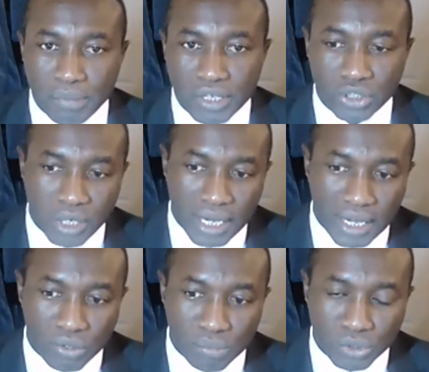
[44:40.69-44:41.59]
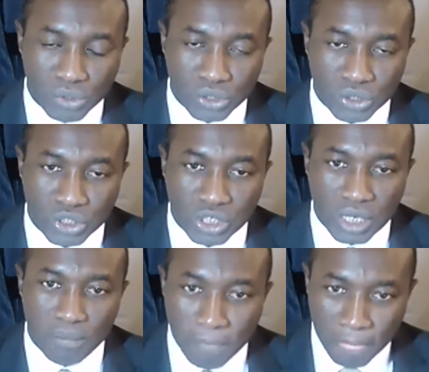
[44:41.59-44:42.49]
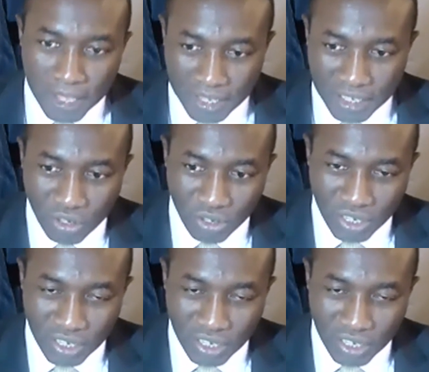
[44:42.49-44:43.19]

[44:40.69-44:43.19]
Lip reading: we are almost, you know,